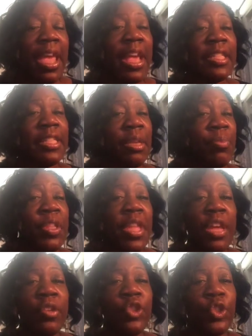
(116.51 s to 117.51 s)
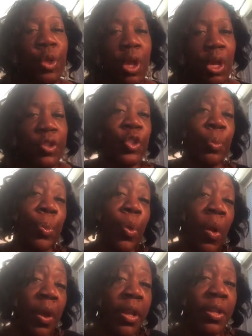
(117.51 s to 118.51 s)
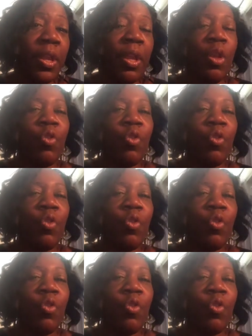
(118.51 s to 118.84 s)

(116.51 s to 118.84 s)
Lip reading: And some of that support